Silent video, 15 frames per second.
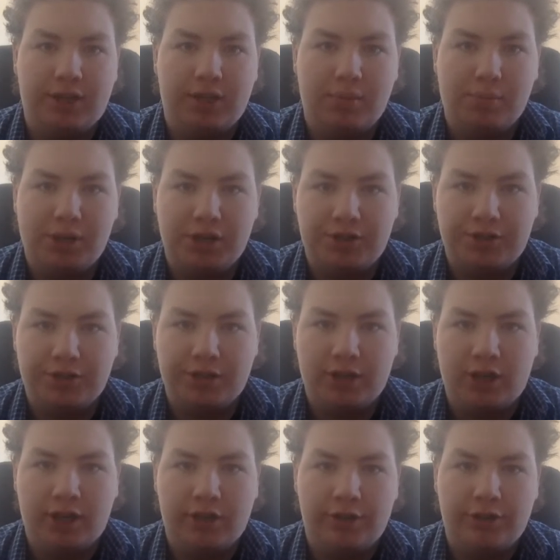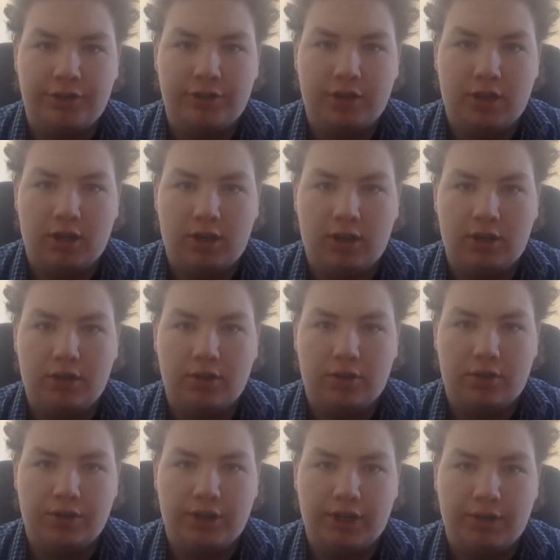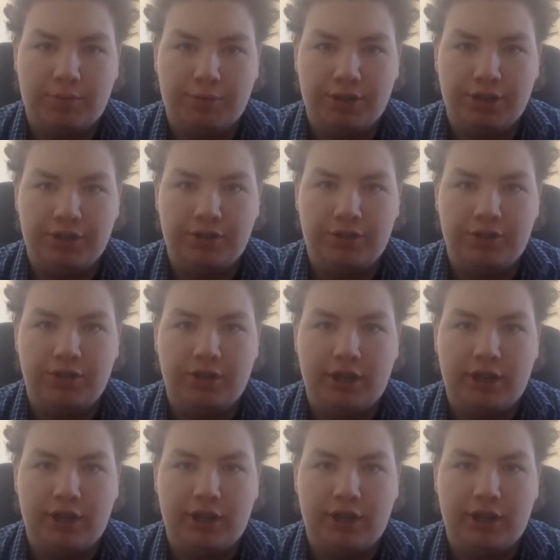animation guides are not animated,